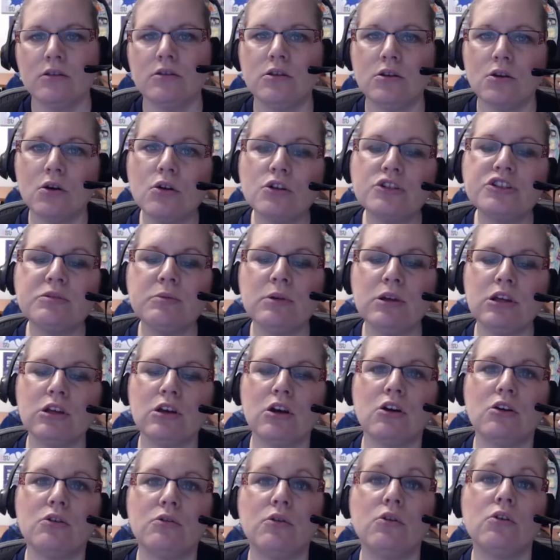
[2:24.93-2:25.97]
The ultimate
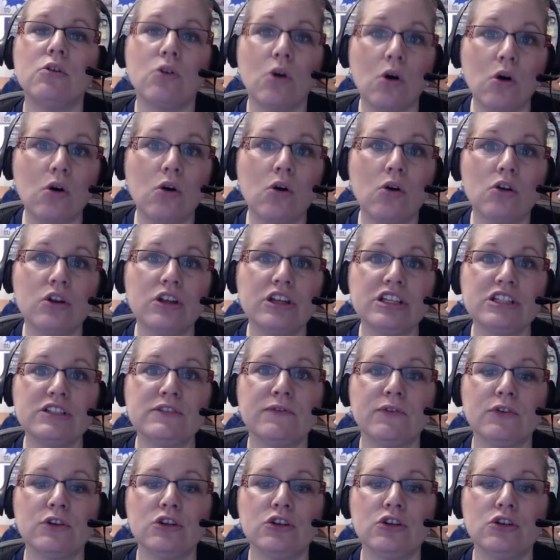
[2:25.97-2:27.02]
goal is
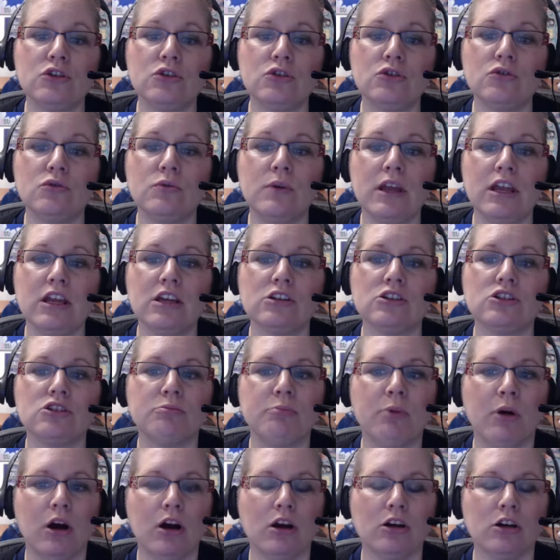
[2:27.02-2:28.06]
for you and your
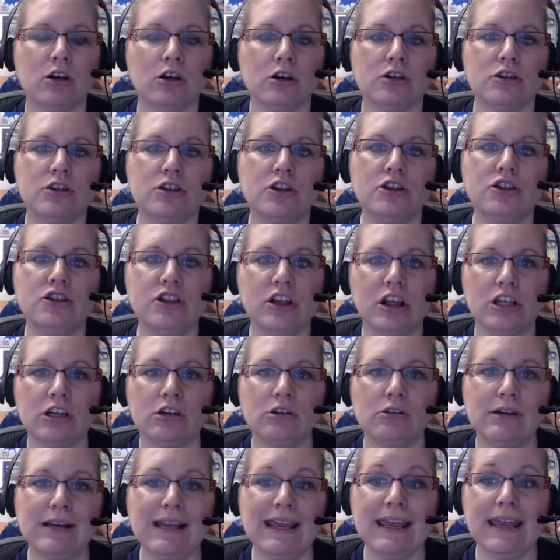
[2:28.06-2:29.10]
partner to
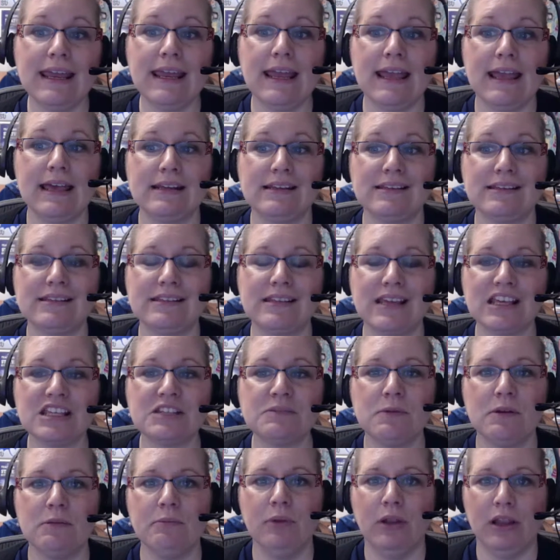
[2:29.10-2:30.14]
generate an
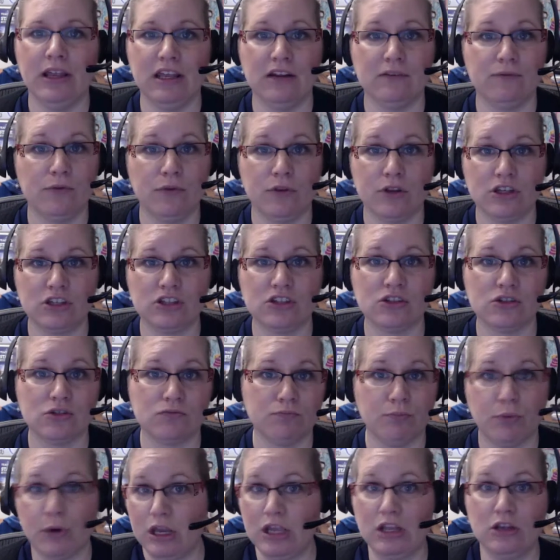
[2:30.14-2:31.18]
assessment plan for this
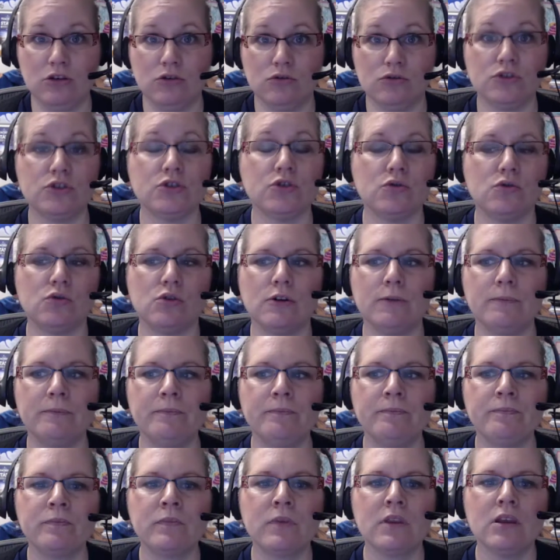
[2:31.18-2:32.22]
brand new school.
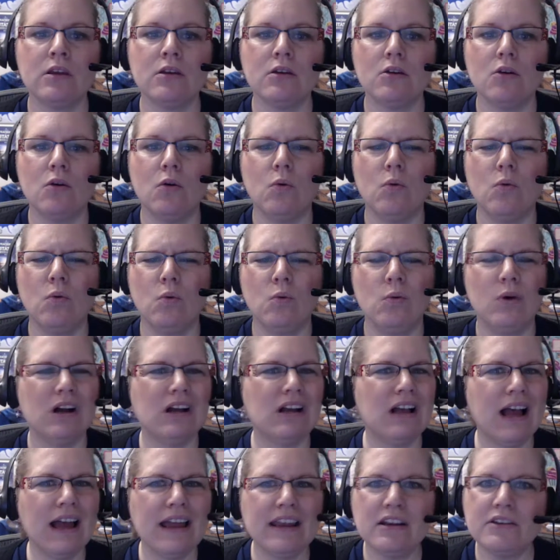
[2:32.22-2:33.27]
What
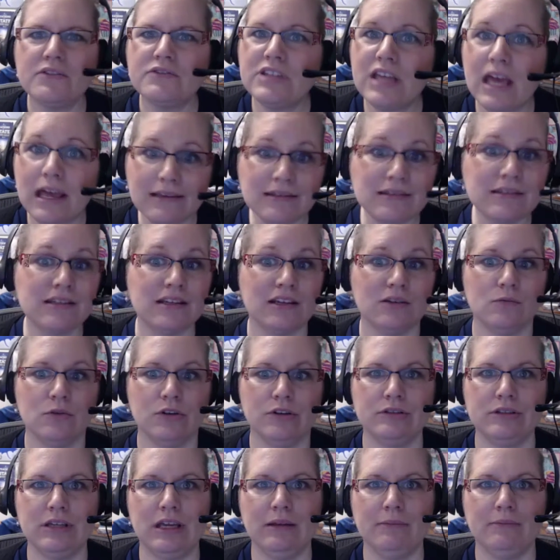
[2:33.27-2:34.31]
kind of testing
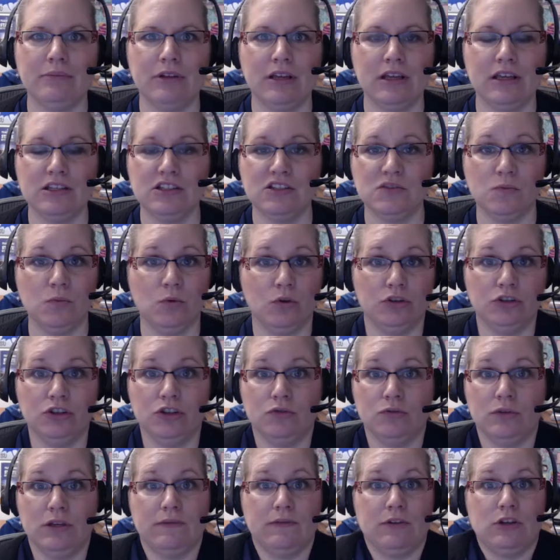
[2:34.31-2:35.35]
will take place? Will
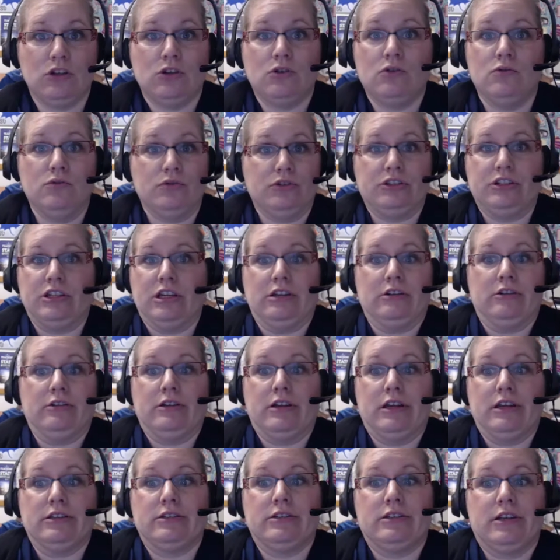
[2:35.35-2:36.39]
you even use
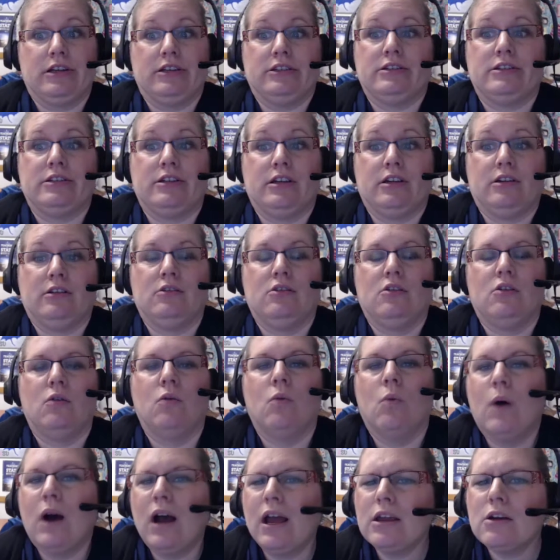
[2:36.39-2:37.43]
standardized testing?
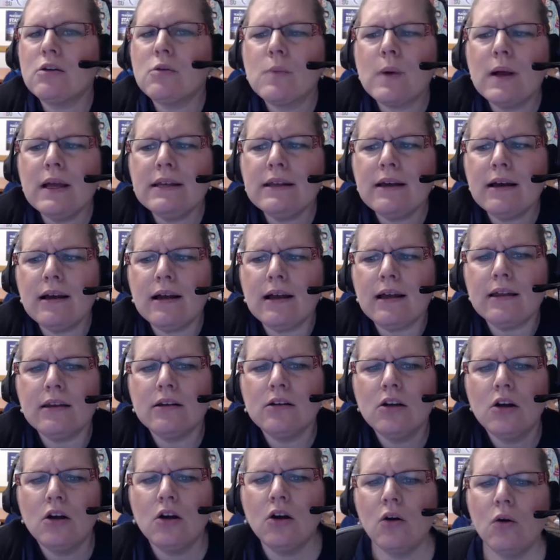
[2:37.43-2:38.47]
Why or why not?
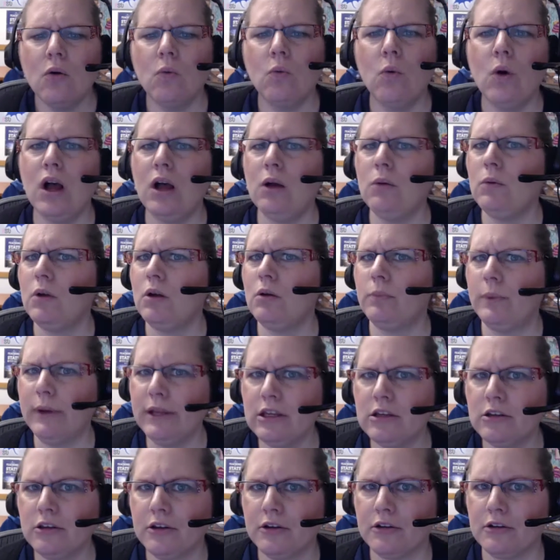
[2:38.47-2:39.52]
What will
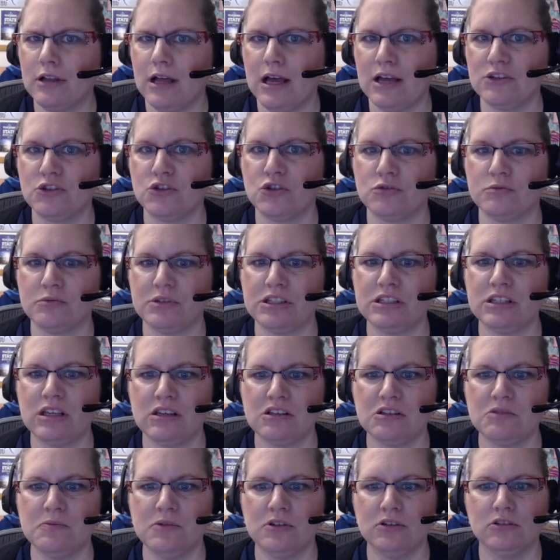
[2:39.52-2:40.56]
regular classroom
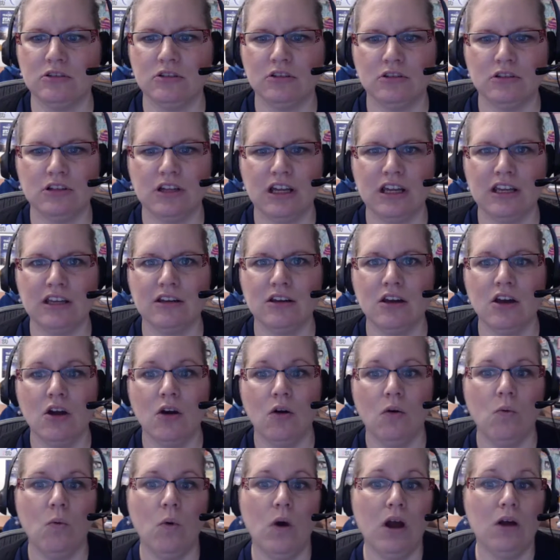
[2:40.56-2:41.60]
assessment look like?
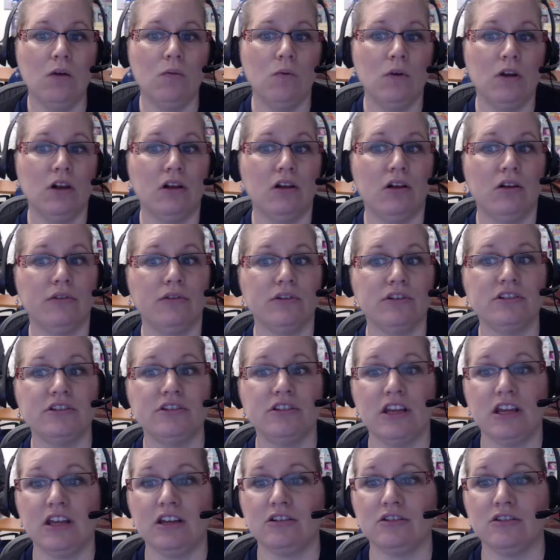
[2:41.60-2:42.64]
What will the
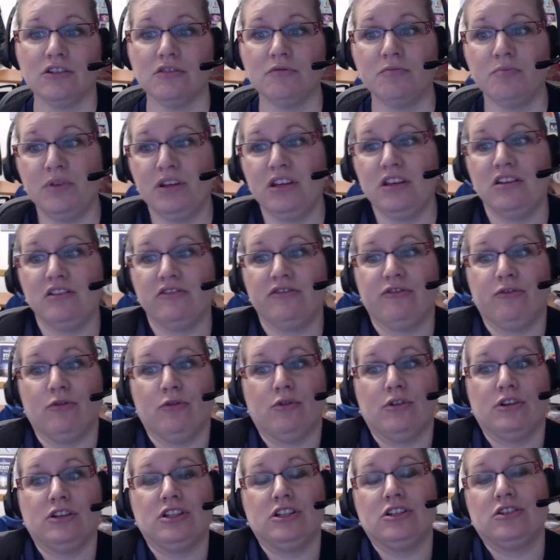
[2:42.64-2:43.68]
standard be
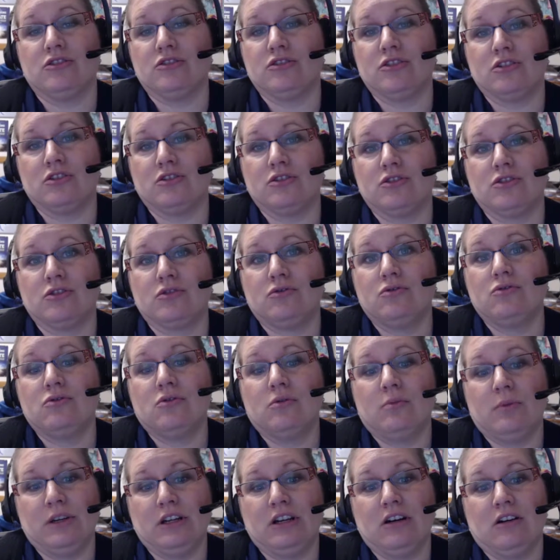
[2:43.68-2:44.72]
for teachers in your school
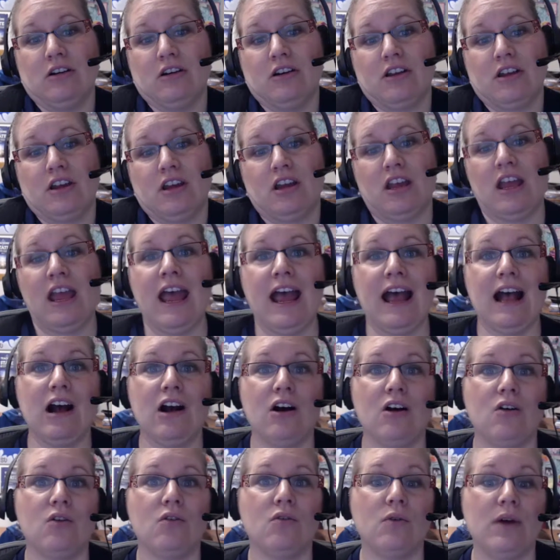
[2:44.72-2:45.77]
regarding
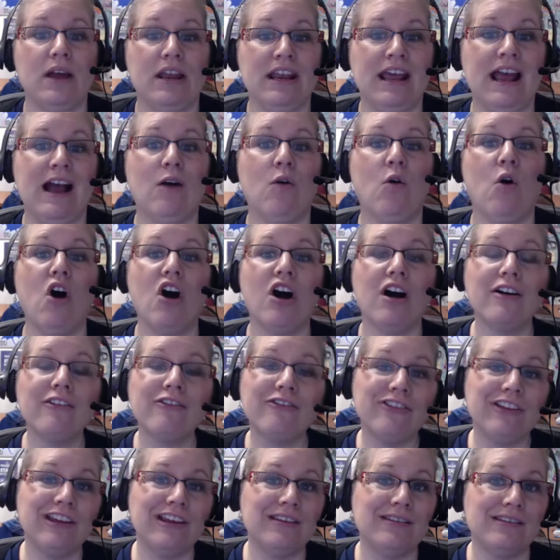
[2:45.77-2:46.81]
how and how
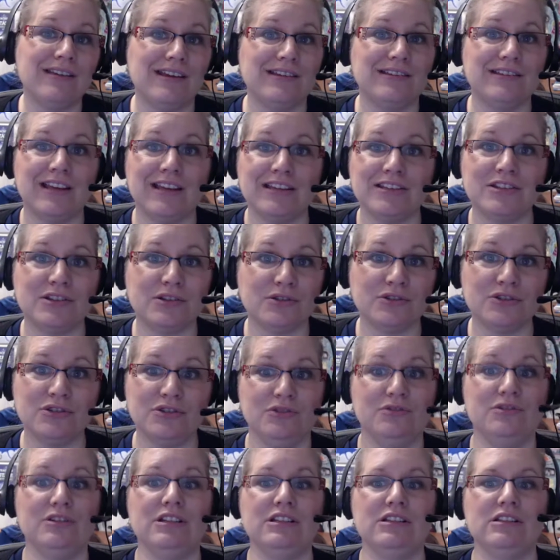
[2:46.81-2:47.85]
often they test their
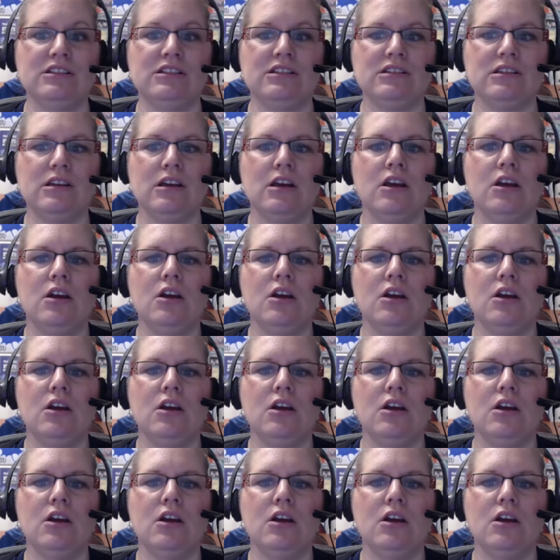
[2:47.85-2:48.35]
students?